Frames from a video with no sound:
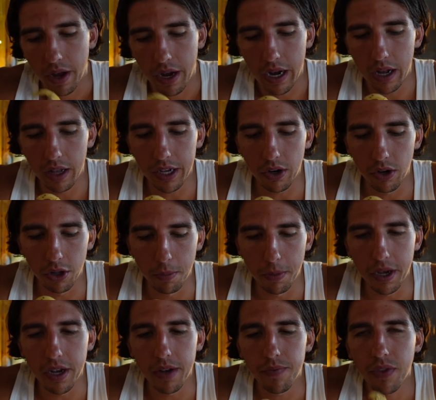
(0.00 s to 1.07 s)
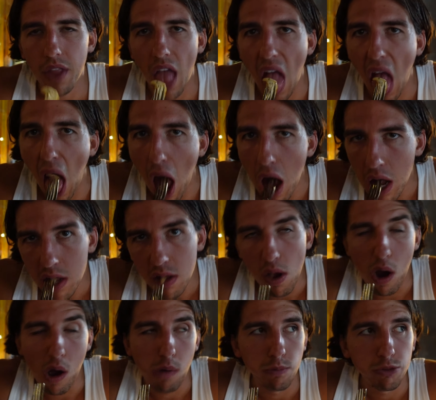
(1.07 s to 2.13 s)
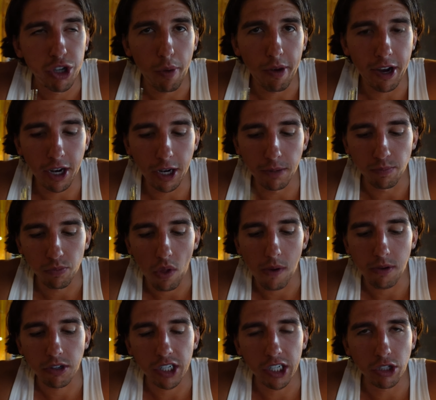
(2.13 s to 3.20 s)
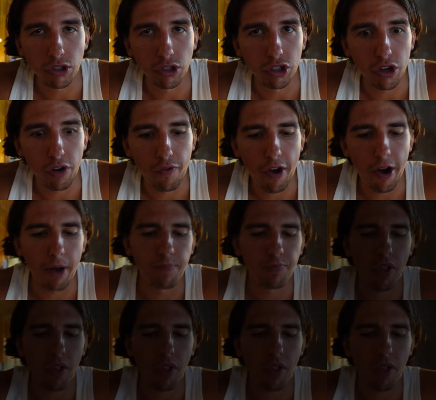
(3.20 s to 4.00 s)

I'll eat all the meat. So we got on. Tastes good so far.